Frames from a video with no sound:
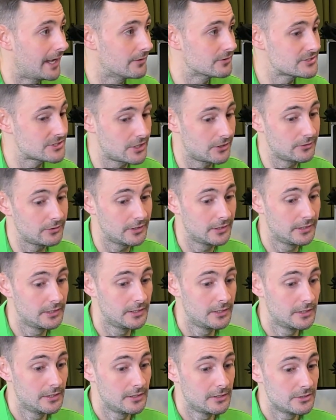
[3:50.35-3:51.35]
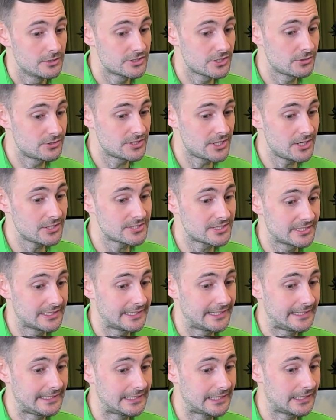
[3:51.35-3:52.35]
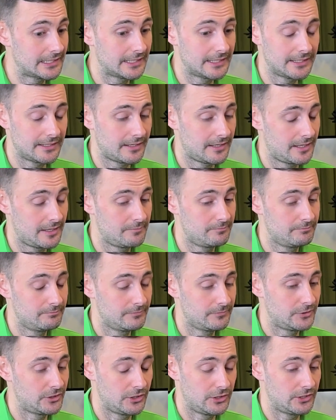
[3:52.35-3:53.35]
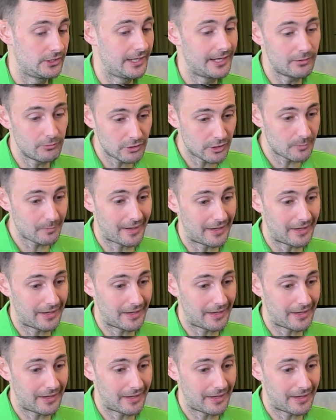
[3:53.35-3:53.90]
That's roughly 800 or 1,000 VA.